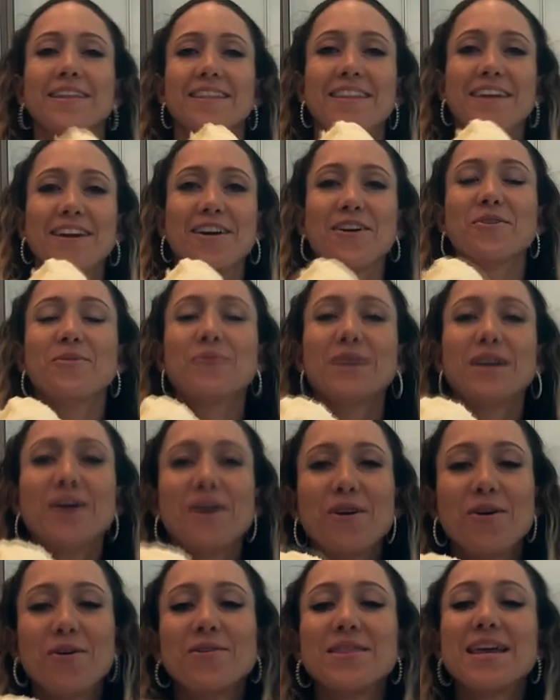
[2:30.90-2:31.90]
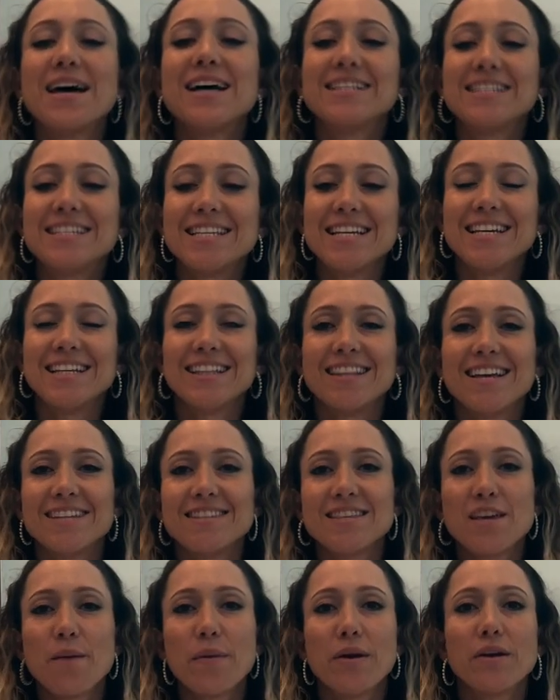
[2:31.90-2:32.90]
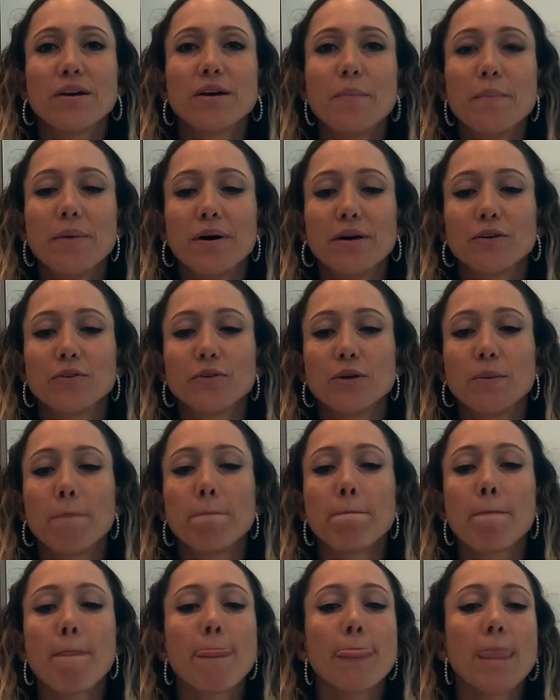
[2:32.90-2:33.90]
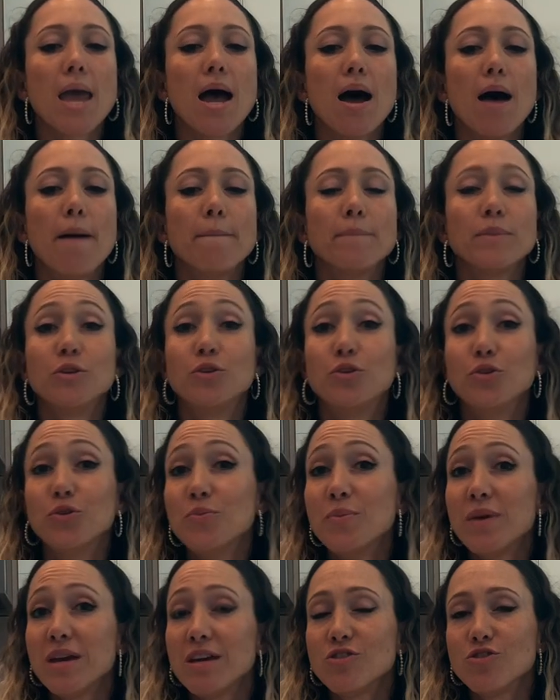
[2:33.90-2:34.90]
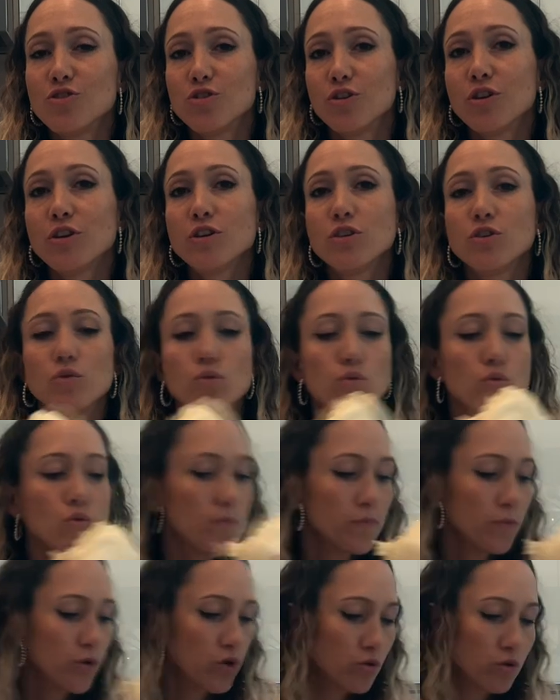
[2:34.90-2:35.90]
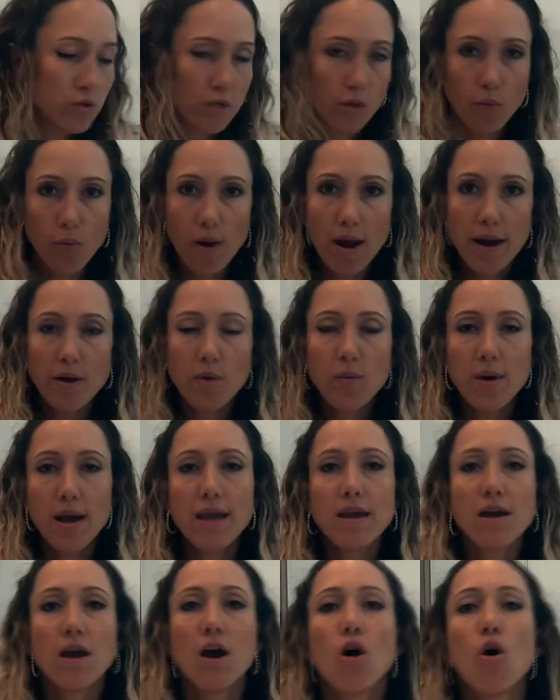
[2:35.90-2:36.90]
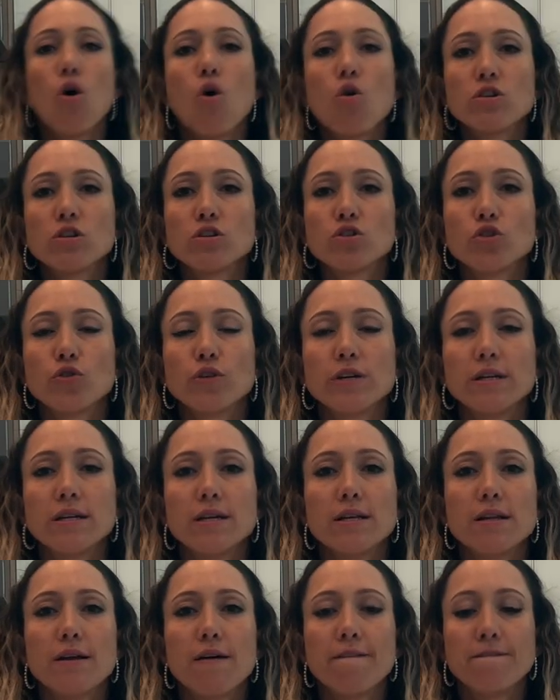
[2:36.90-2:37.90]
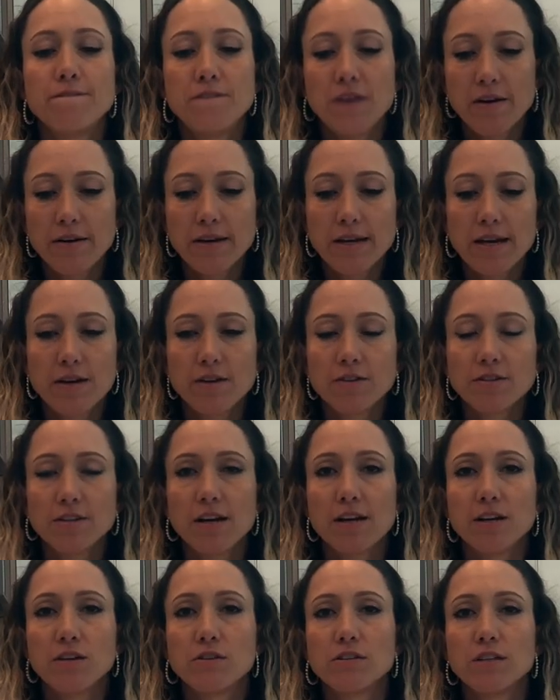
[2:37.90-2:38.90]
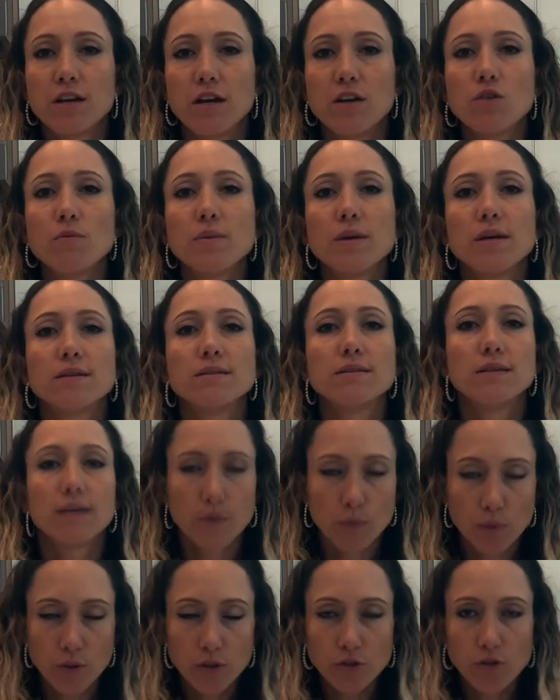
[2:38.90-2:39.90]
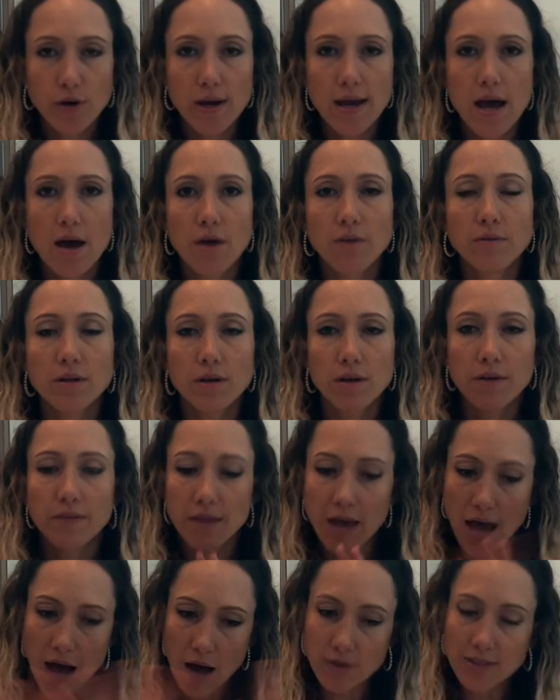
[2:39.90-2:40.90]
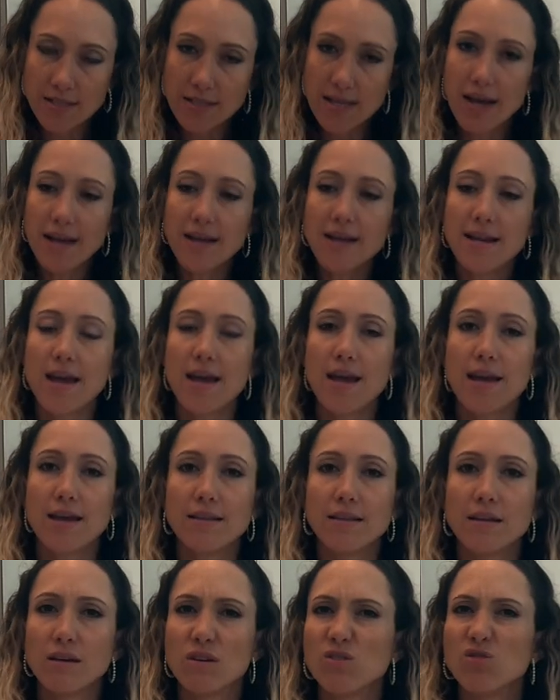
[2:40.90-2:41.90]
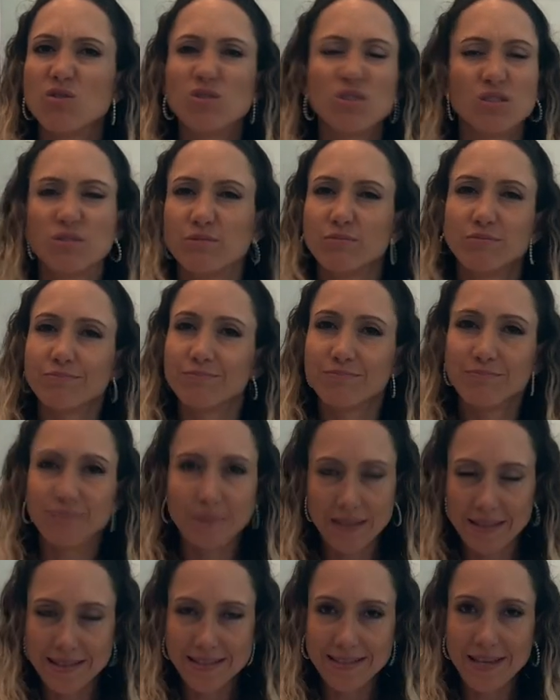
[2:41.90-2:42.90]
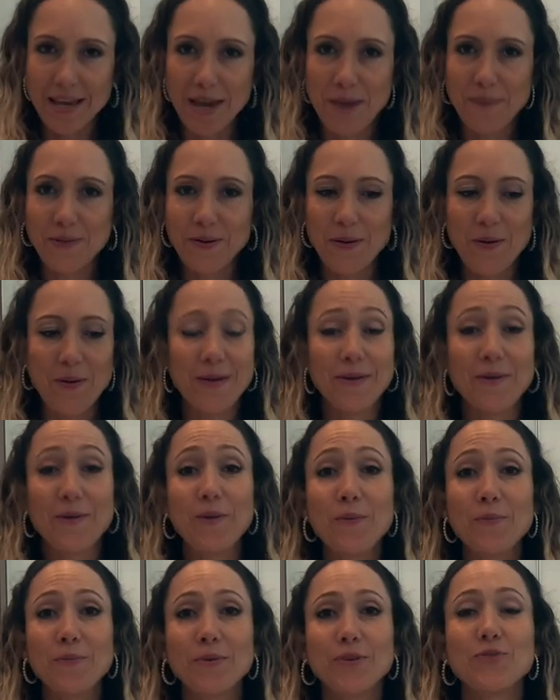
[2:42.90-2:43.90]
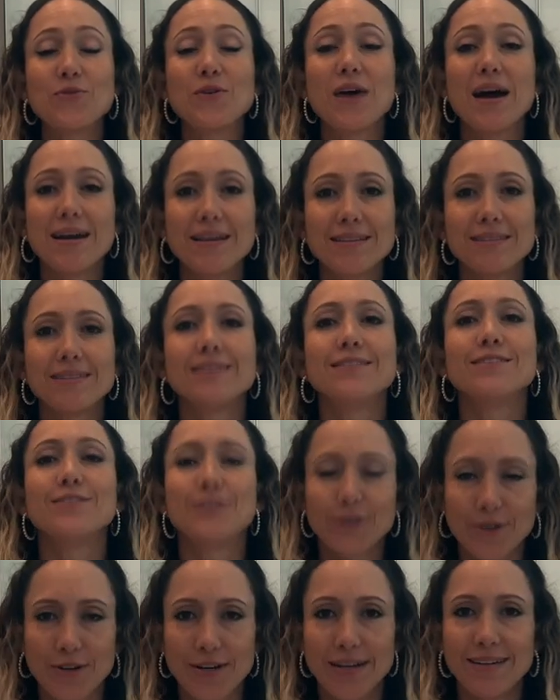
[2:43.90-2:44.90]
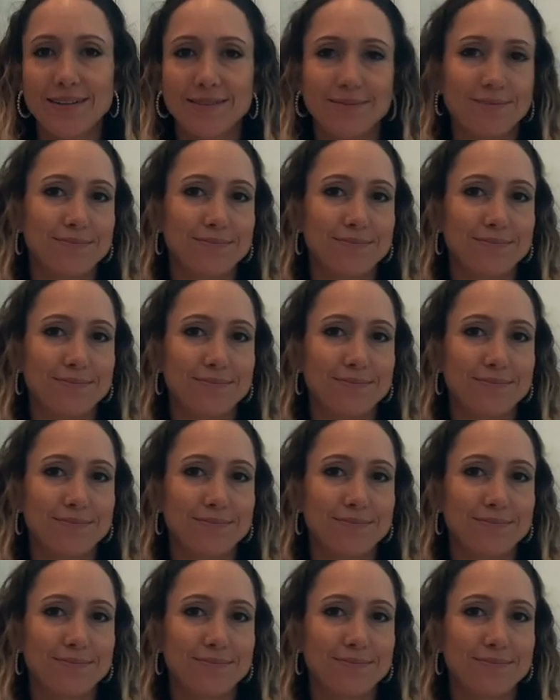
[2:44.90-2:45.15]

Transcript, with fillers: There we go, that's it. That's the American buttercream. Um, do make sure you use it right away or store it in a very airtight container because it will dry out on the outside and it will not be the same. So I hope you guys enjoy.